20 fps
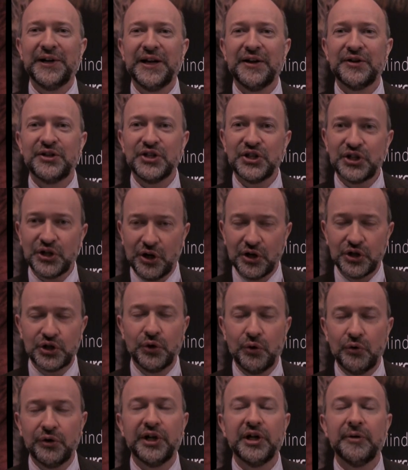it out and start
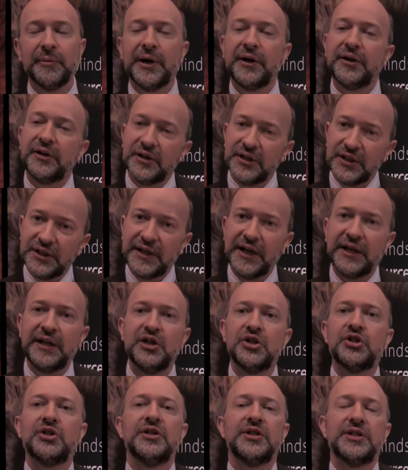talking about it and get
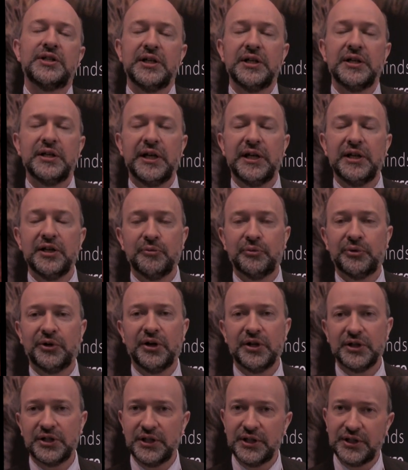interest in the
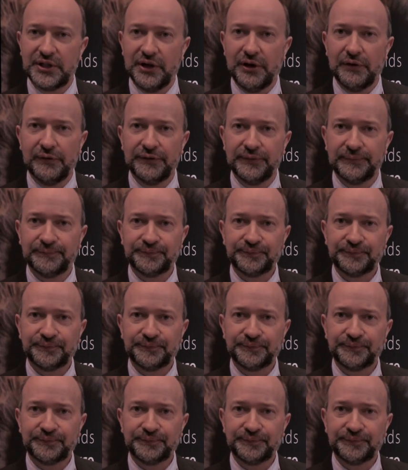product itself.